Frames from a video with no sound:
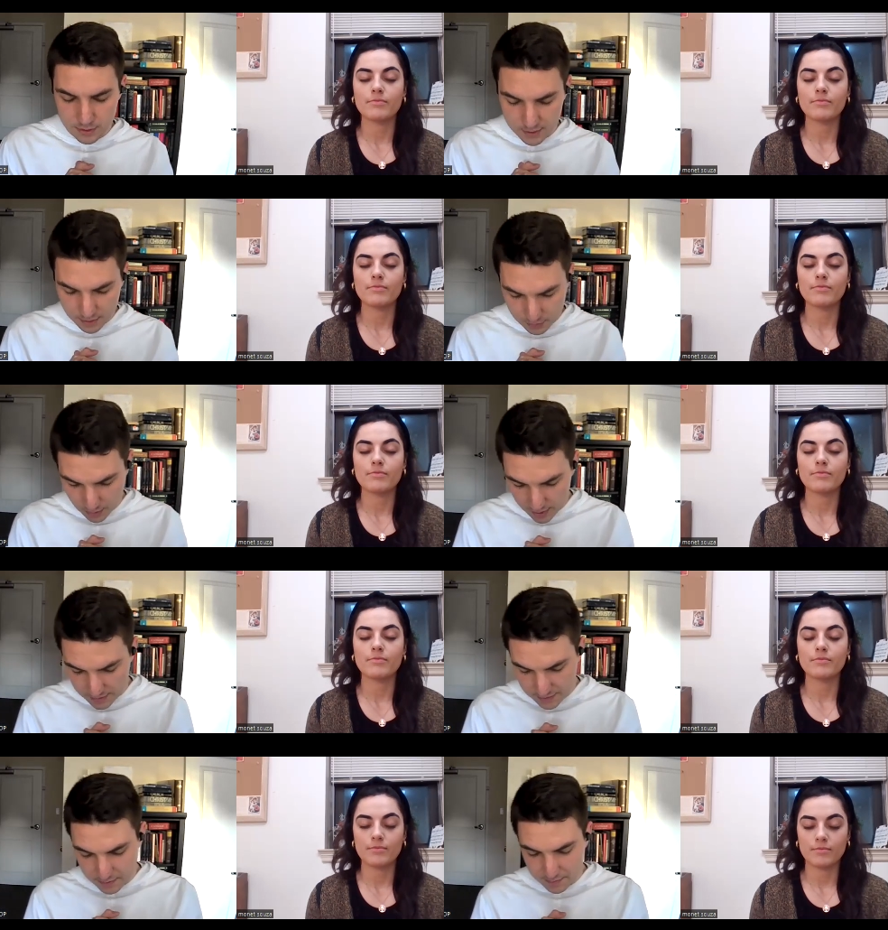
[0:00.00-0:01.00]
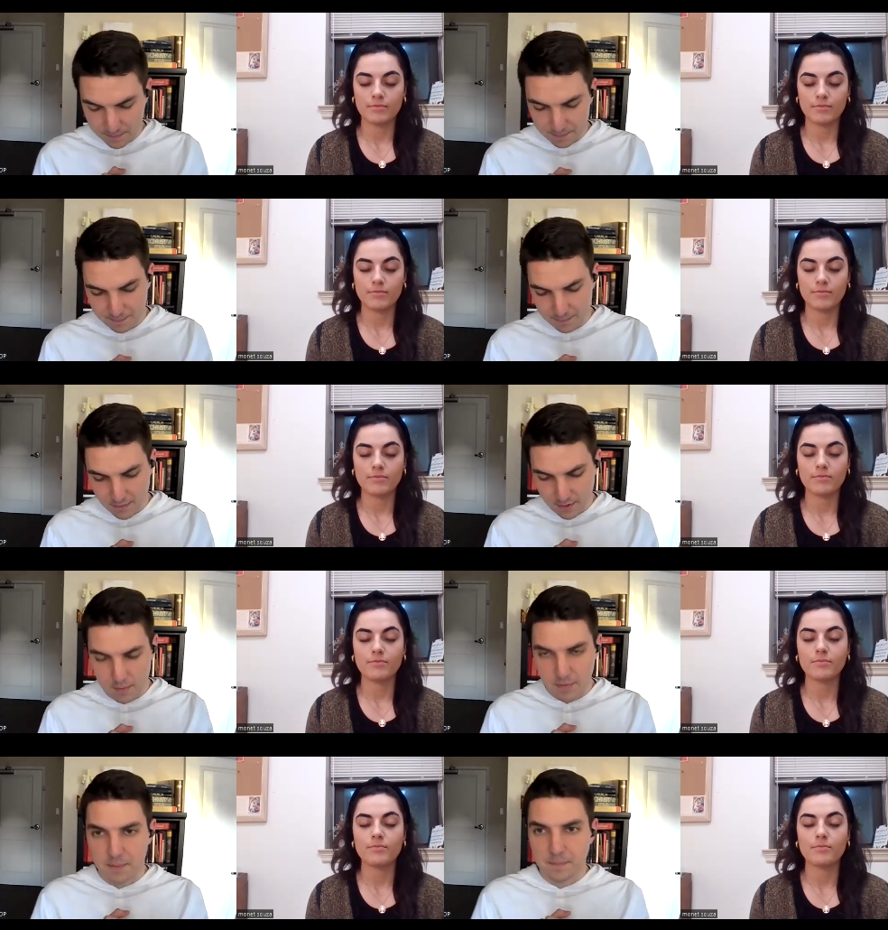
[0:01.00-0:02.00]
Speaker 1: Jesus Christ.
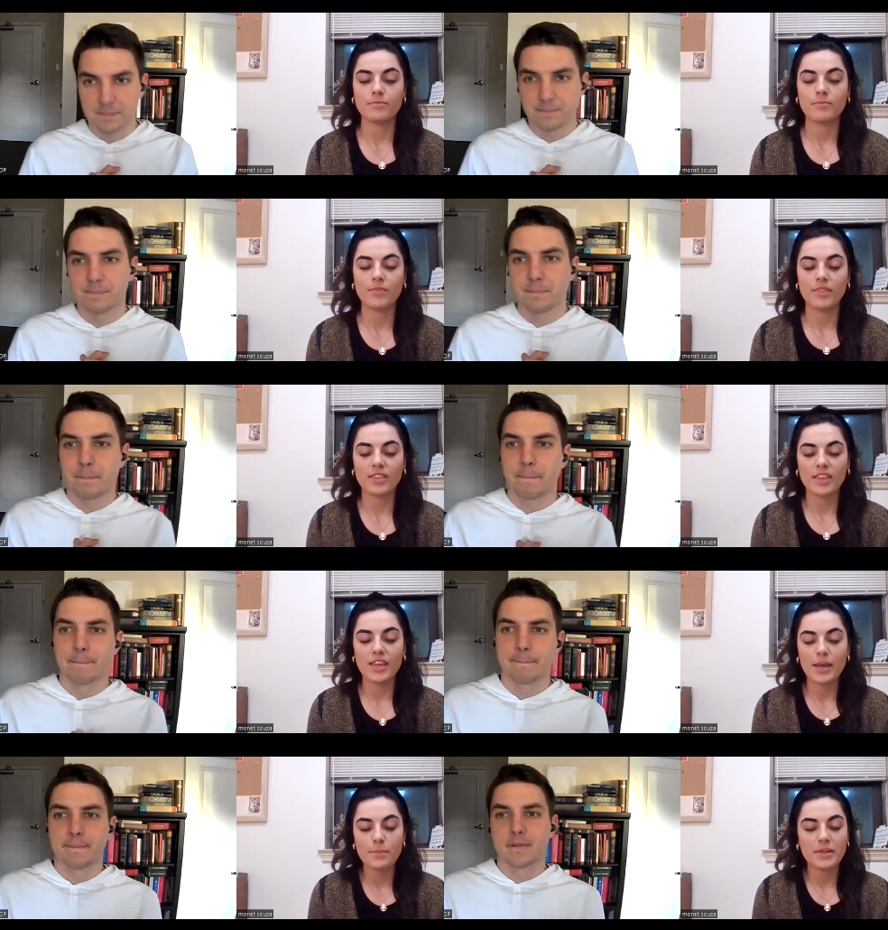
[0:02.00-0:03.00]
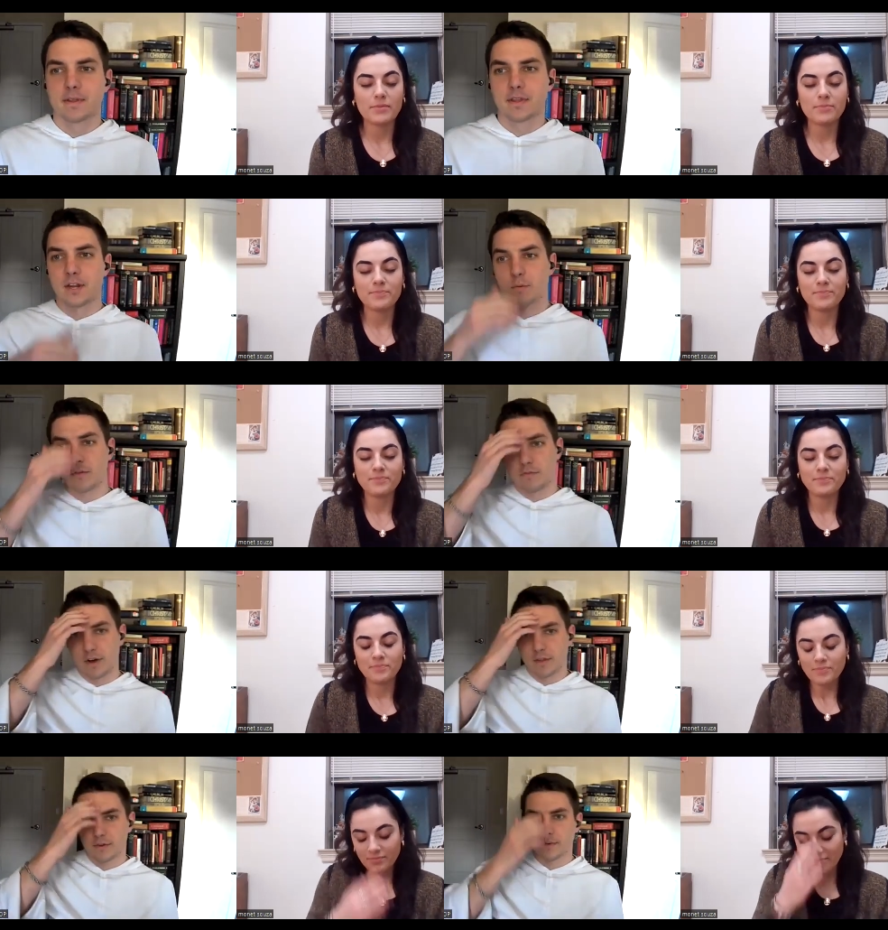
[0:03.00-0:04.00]
Amen. Amen. In the name of the
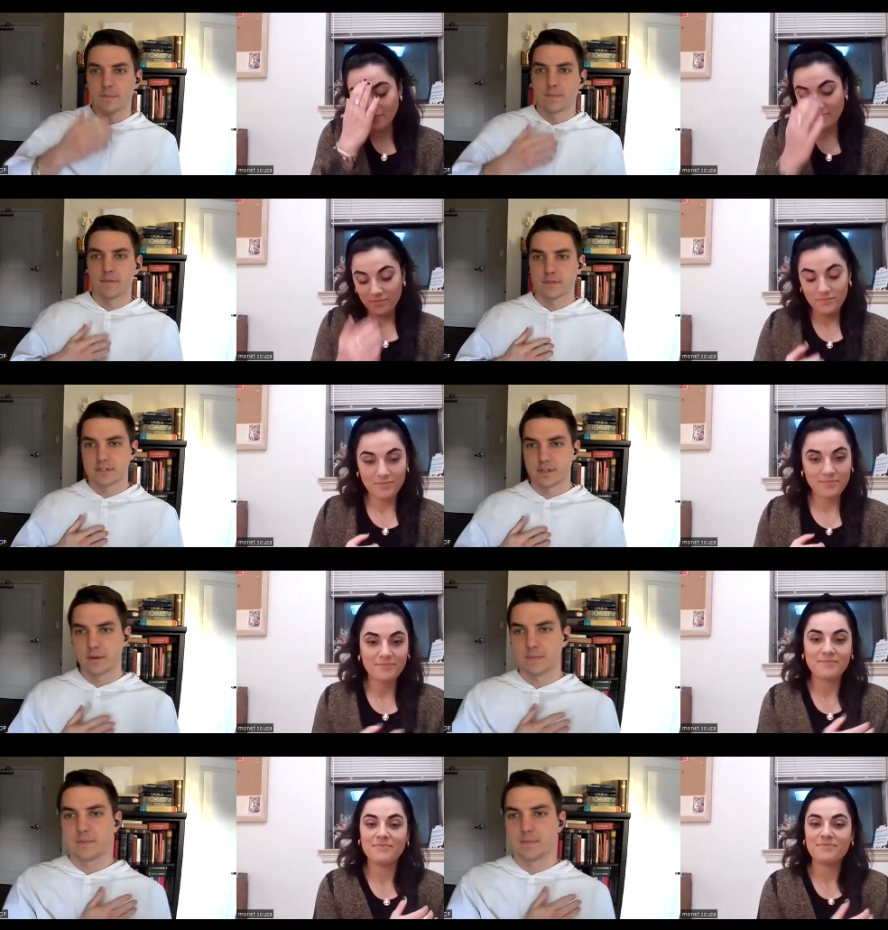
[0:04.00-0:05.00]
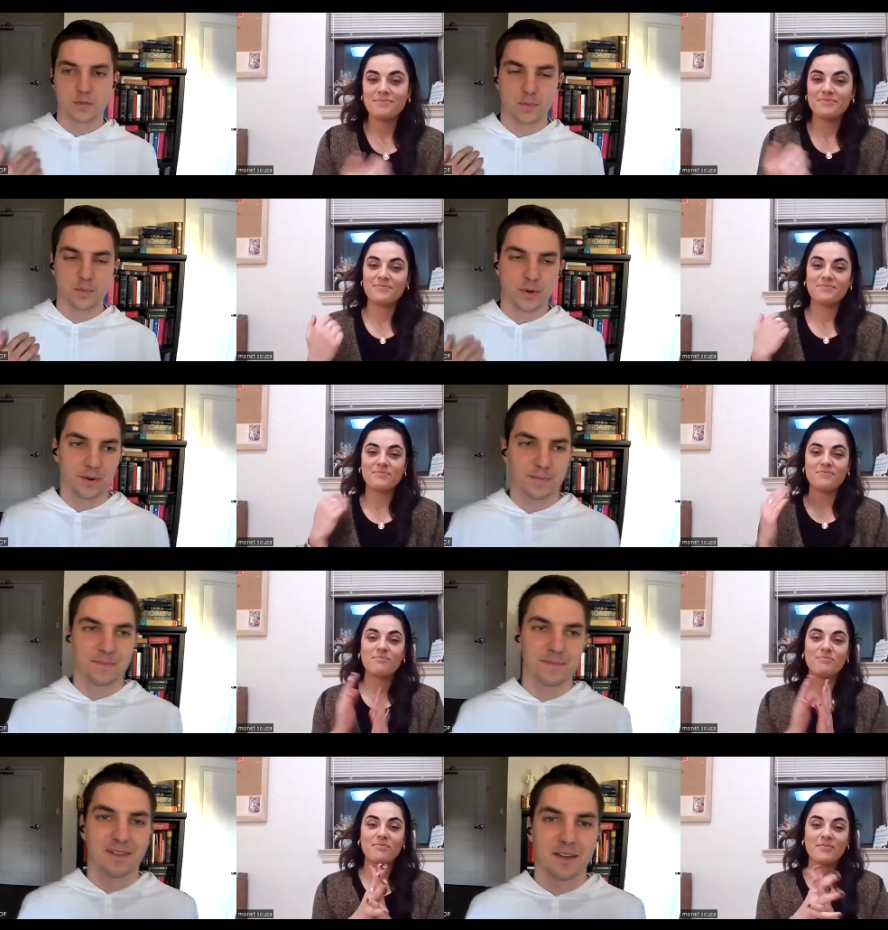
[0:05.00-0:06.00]
Father, and the Son, and the Holy Spirit.
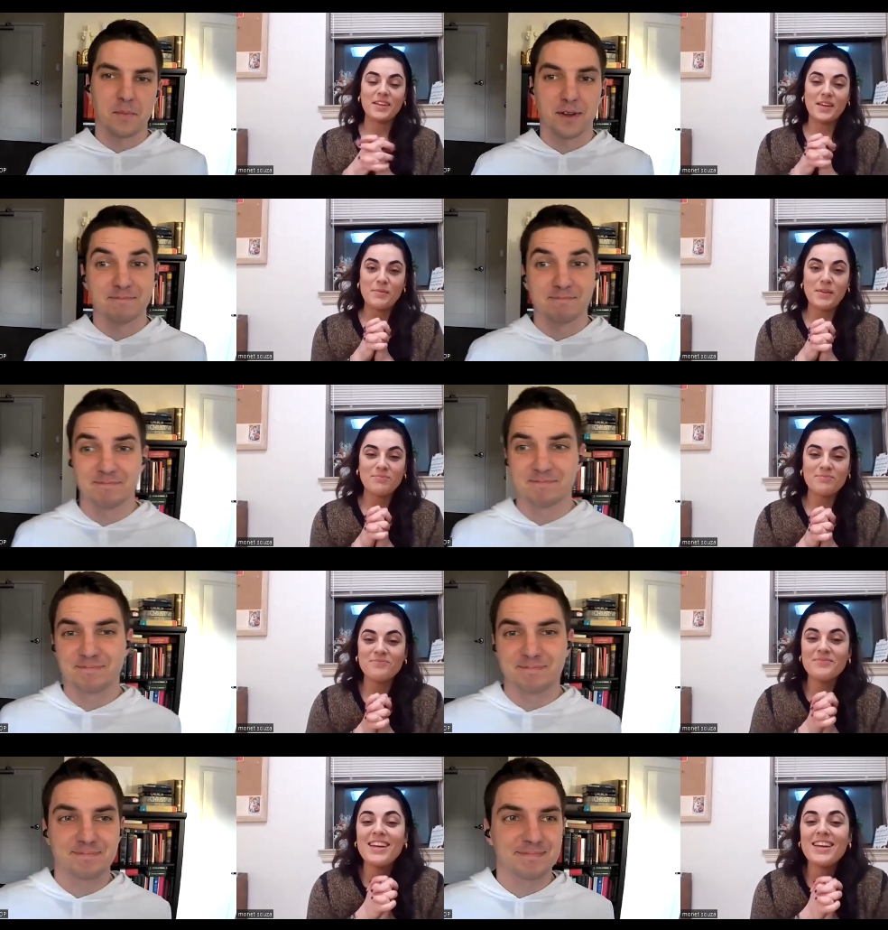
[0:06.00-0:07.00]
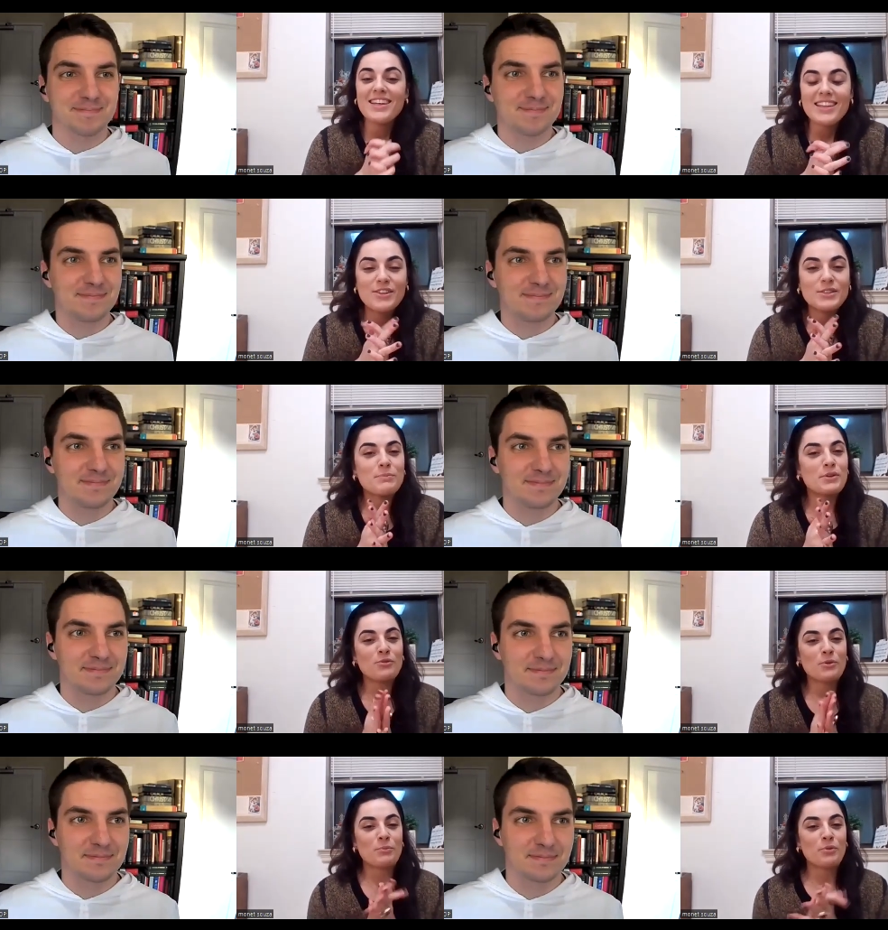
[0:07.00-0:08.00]
Speaker 2: Amen. That was
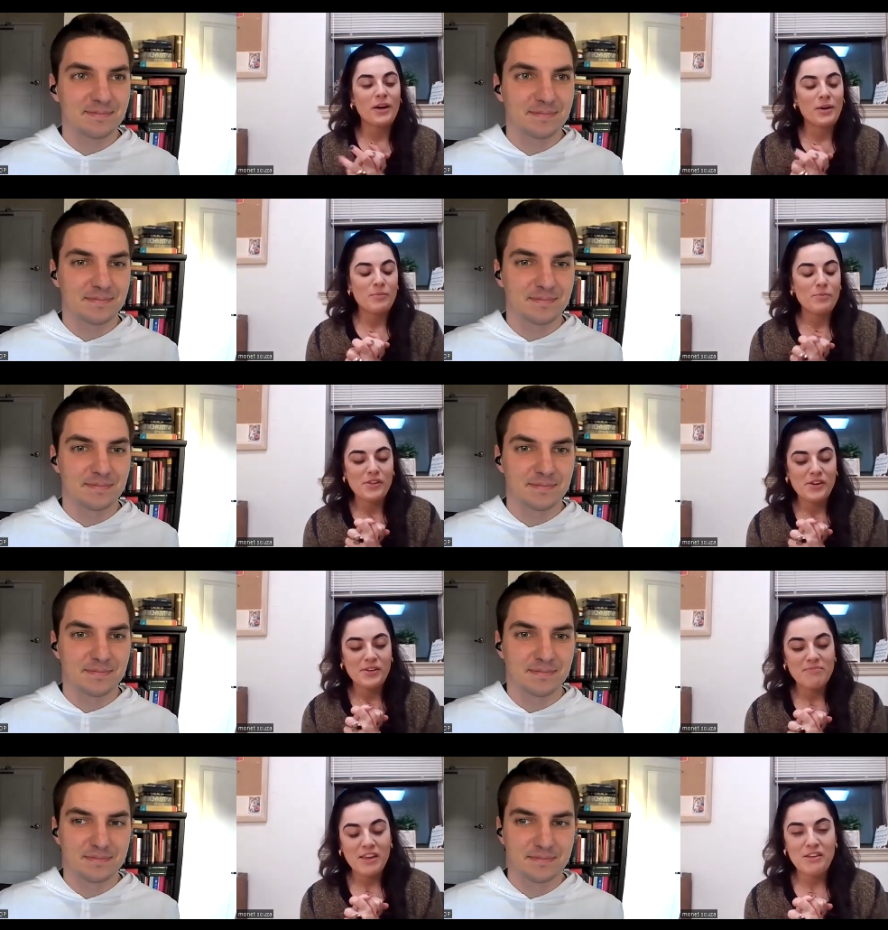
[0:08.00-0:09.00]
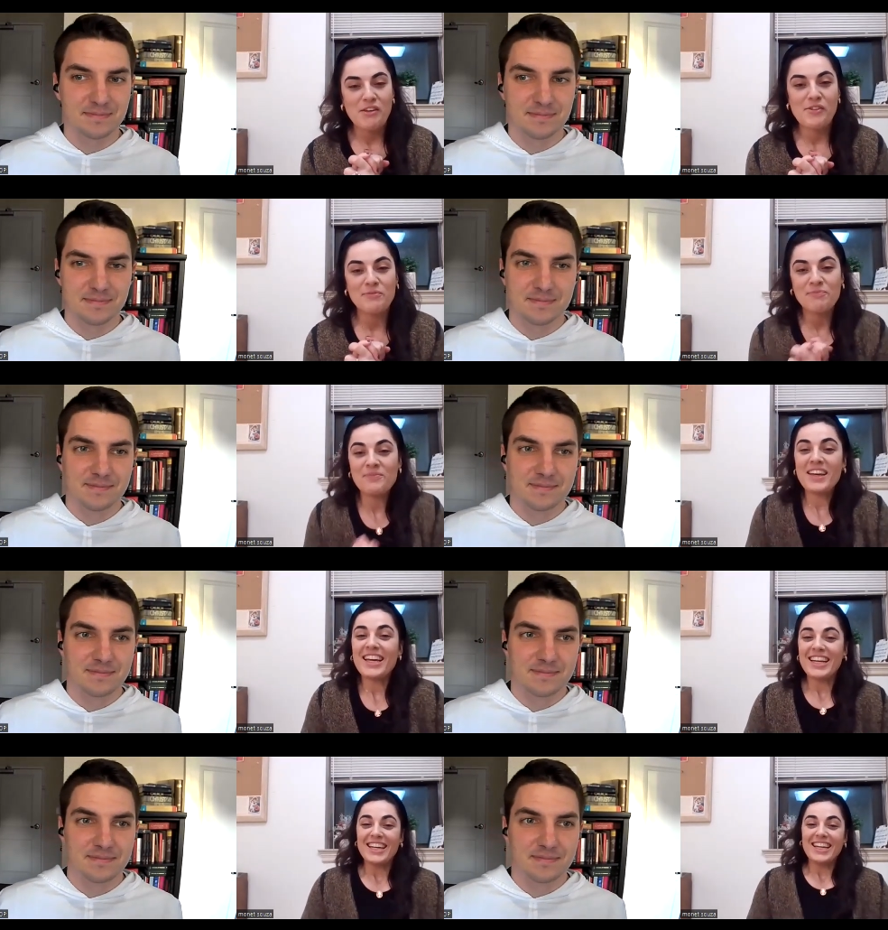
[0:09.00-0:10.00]
a beautiful prayer, brother. Thank you.
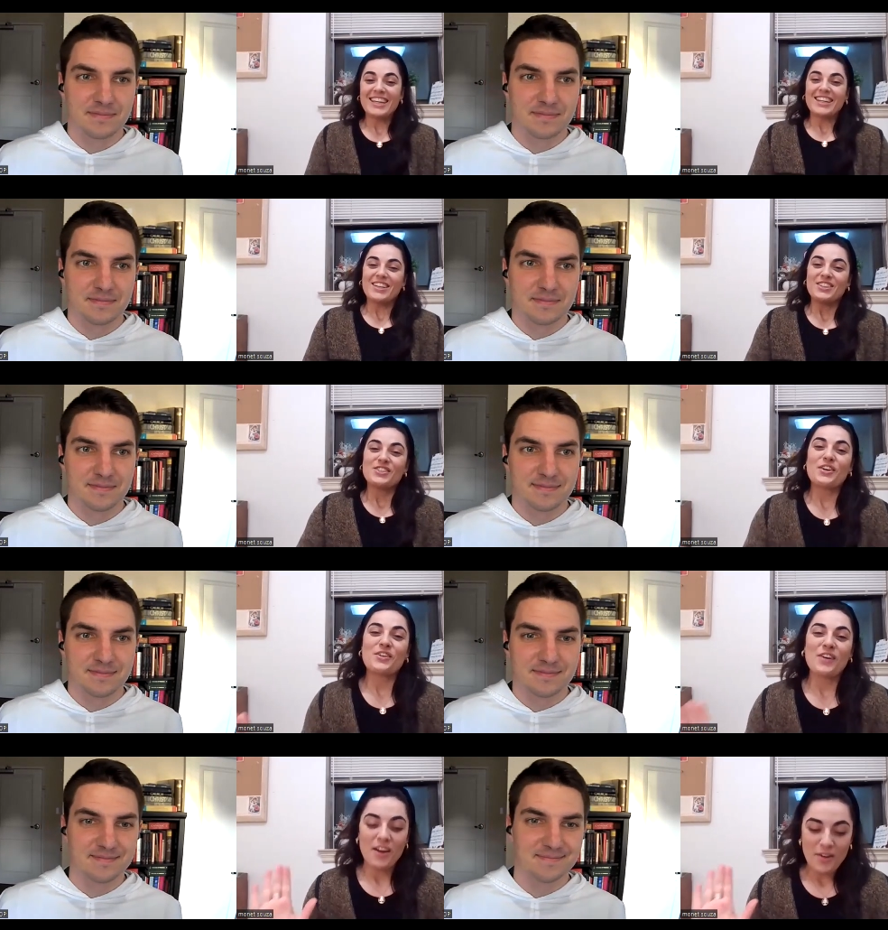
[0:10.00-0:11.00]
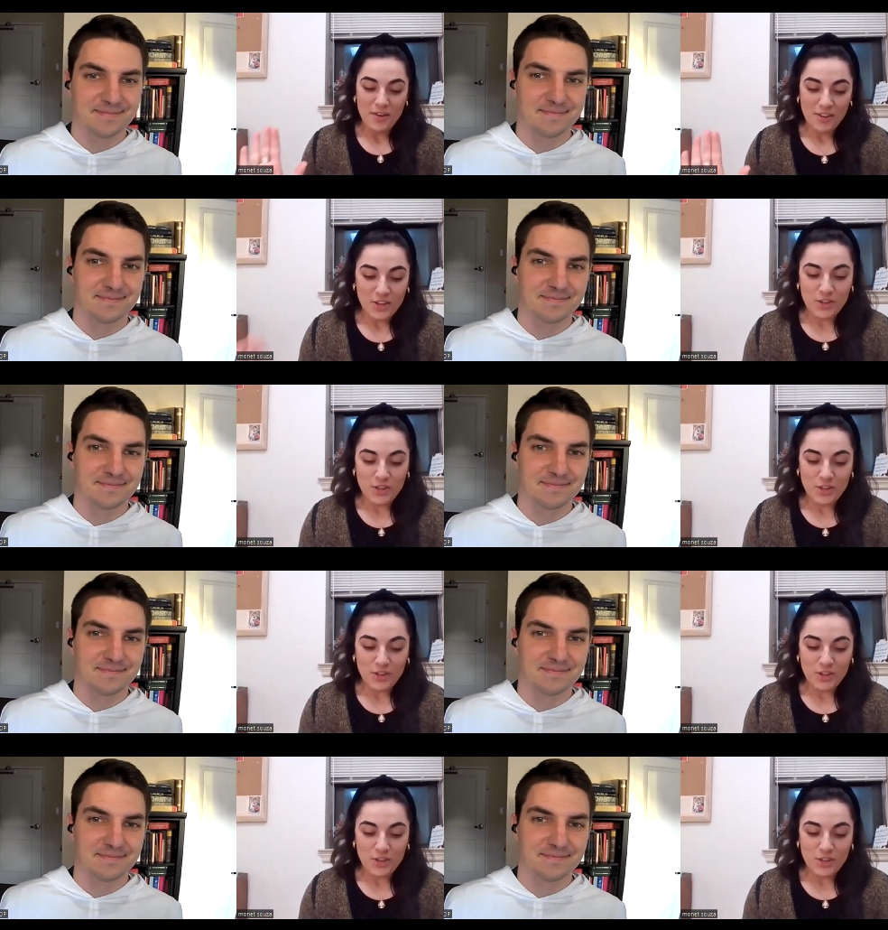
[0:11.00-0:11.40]
So